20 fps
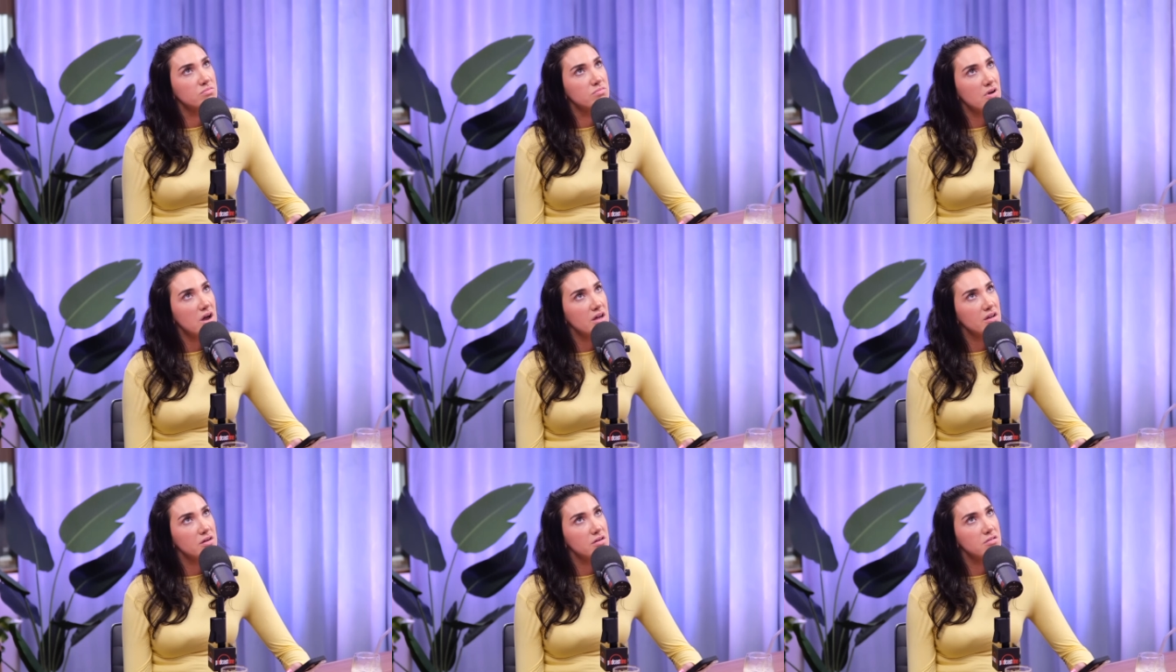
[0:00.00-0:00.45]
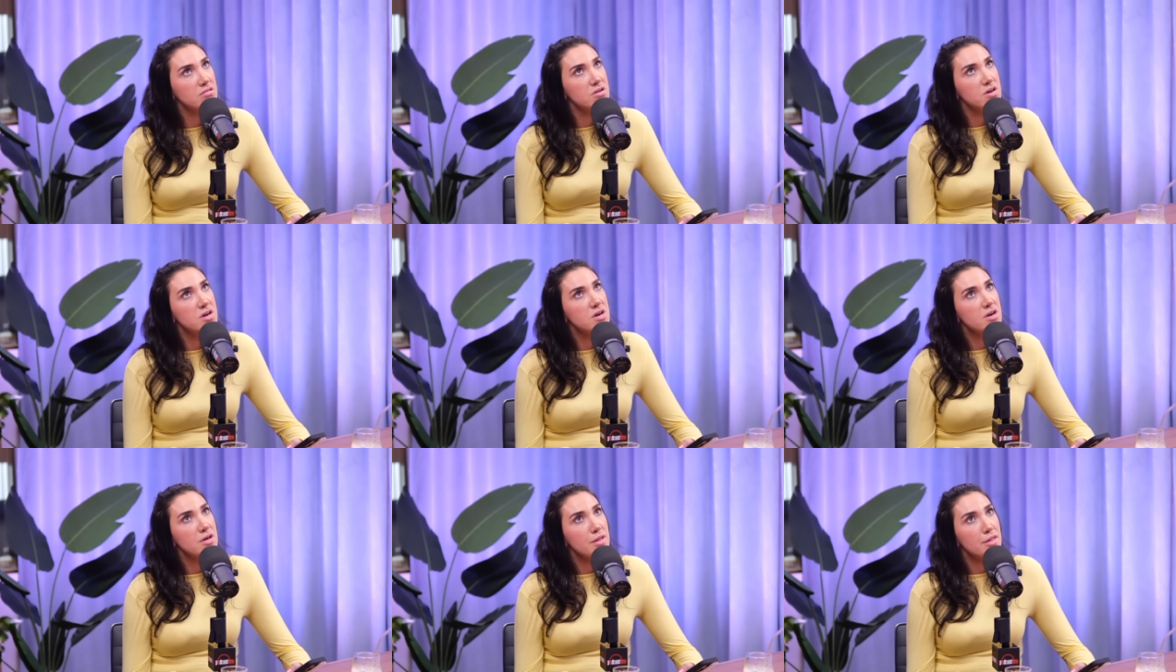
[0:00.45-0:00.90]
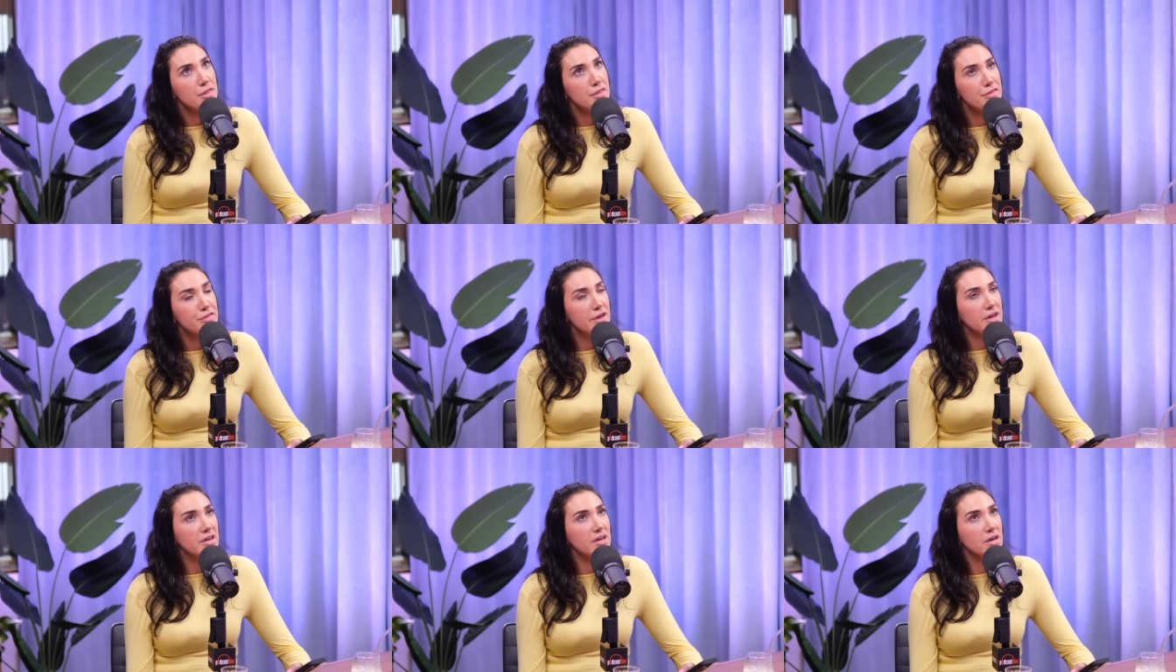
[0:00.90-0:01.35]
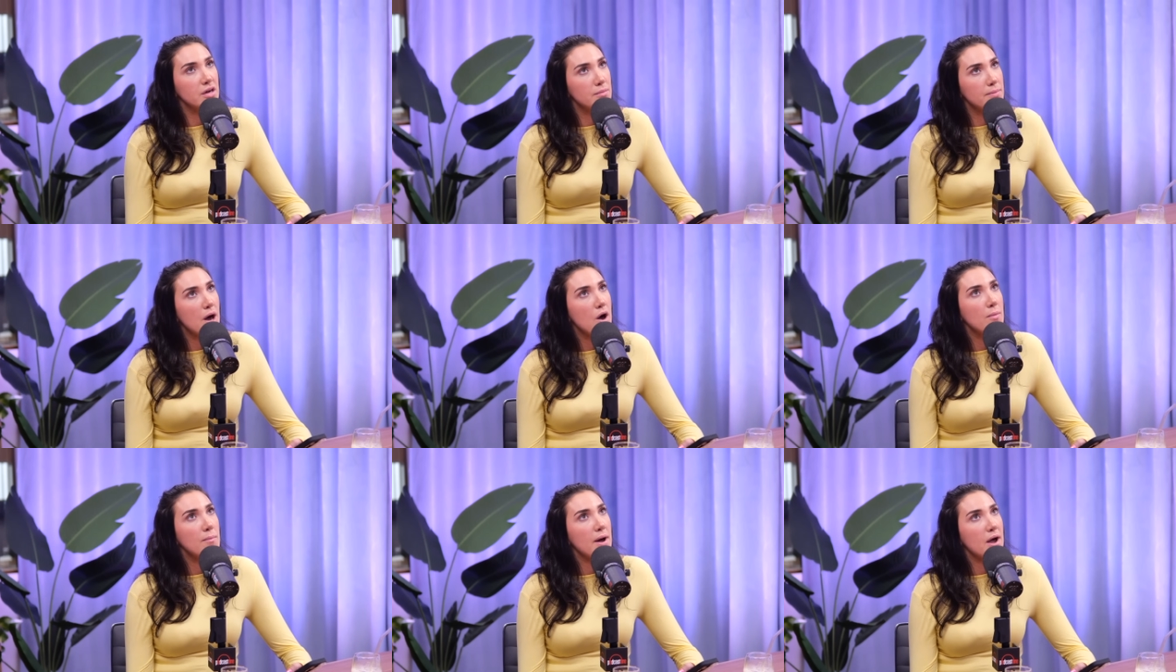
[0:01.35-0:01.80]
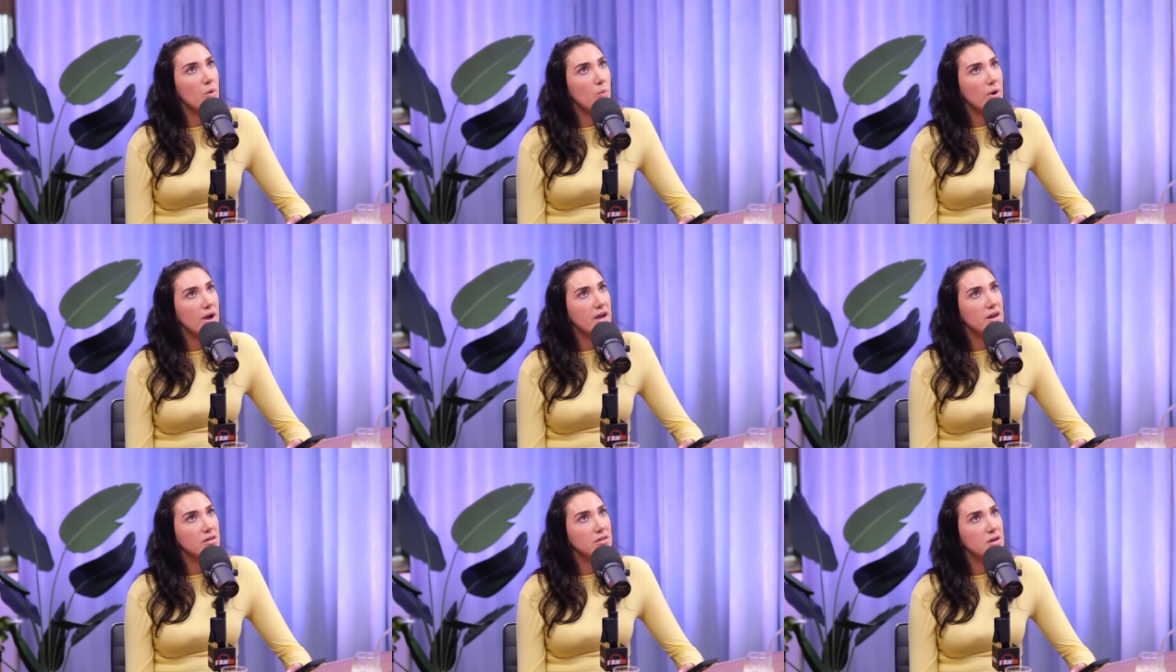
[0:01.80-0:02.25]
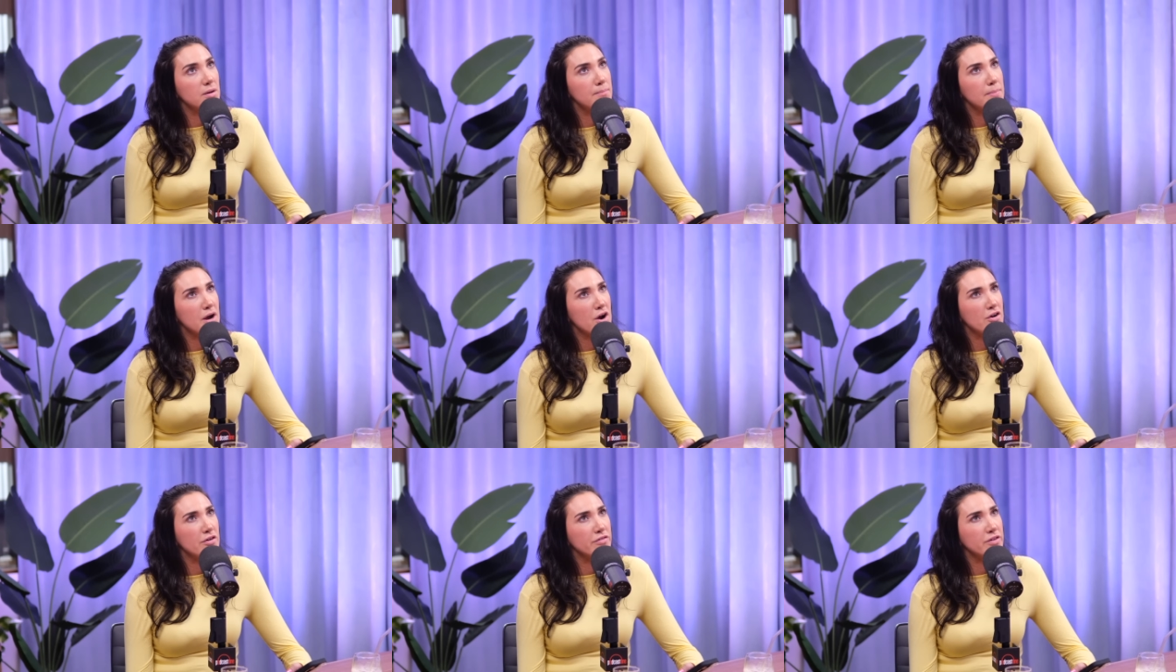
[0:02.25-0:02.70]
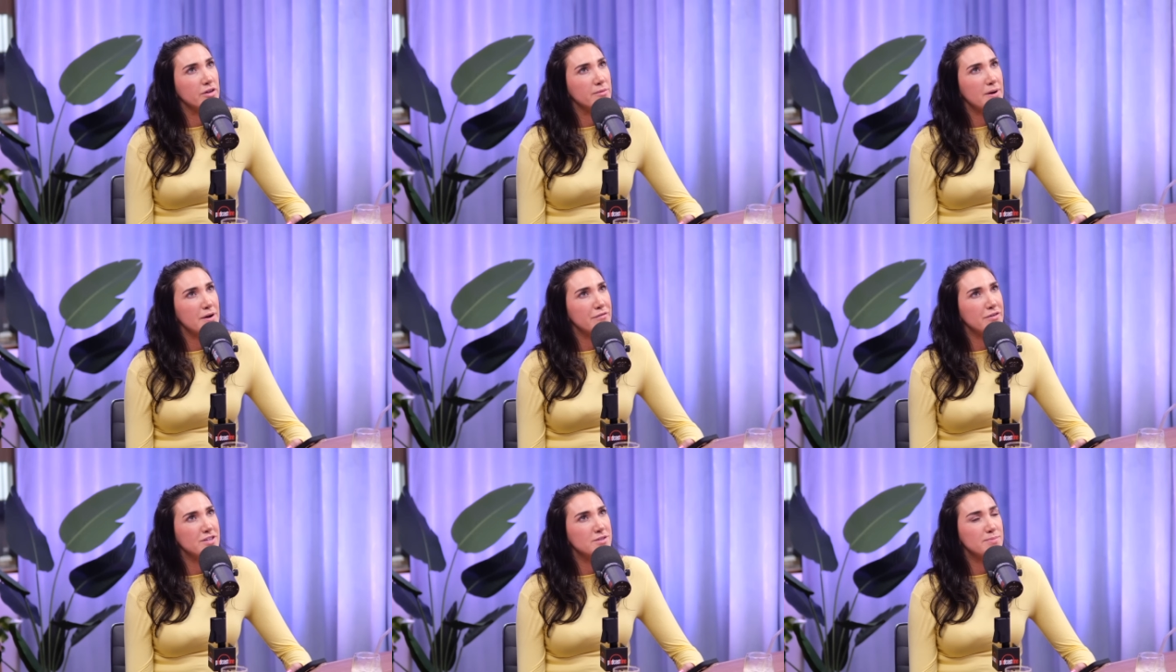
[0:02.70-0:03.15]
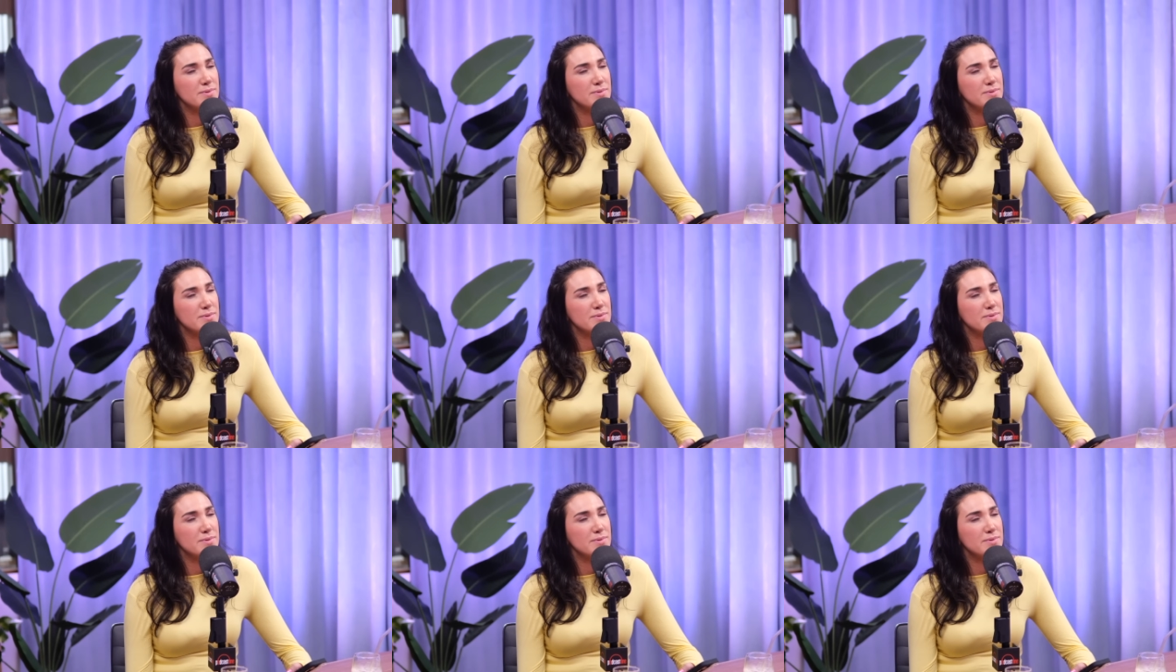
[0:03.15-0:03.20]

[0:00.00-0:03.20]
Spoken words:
and thinking about my weight comparatively to my friends.